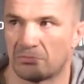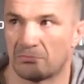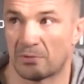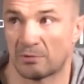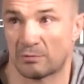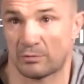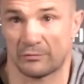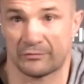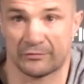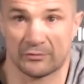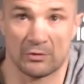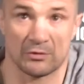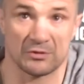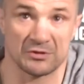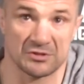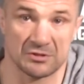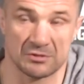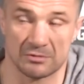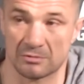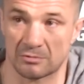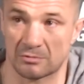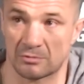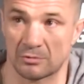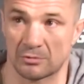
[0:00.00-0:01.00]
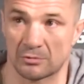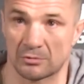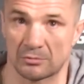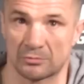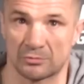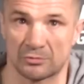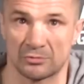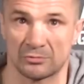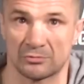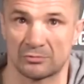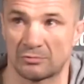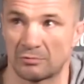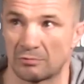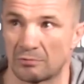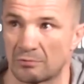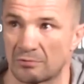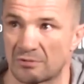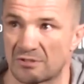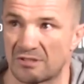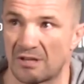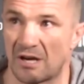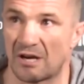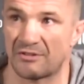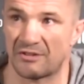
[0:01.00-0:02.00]
but of course to
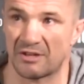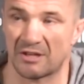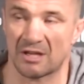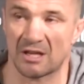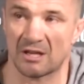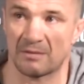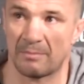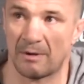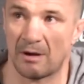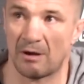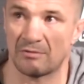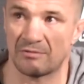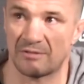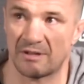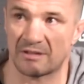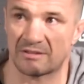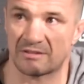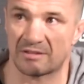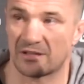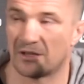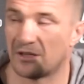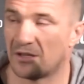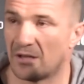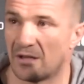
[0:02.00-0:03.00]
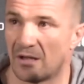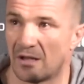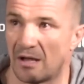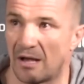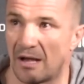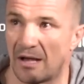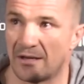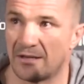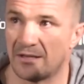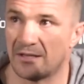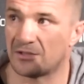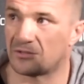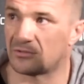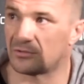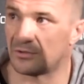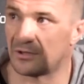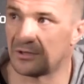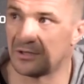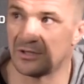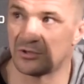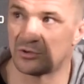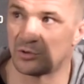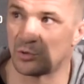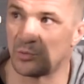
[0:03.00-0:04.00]
start thinking about that, I need
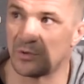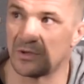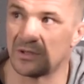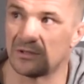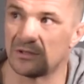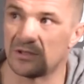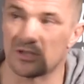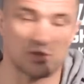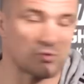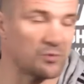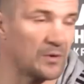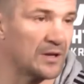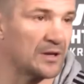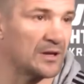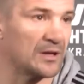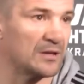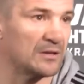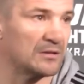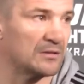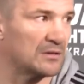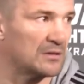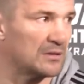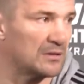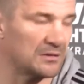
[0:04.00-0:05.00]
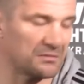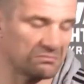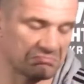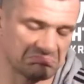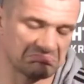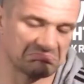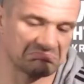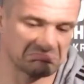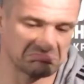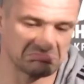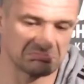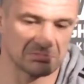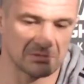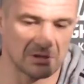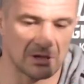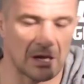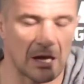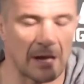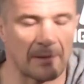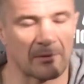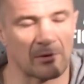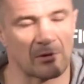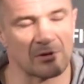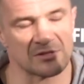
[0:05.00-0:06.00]
to win this one, and
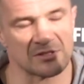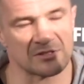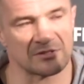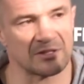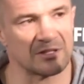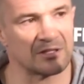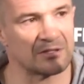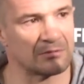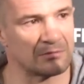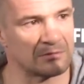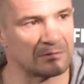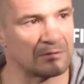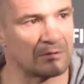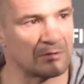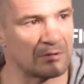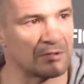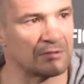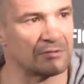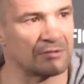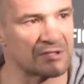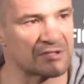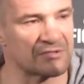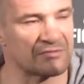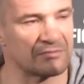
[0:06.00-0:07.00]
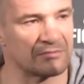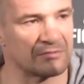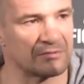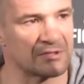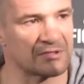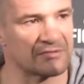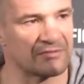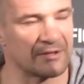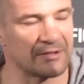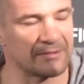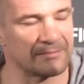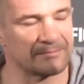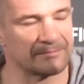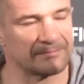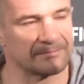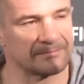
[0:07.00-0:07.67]
I'm concentrated only on this fight.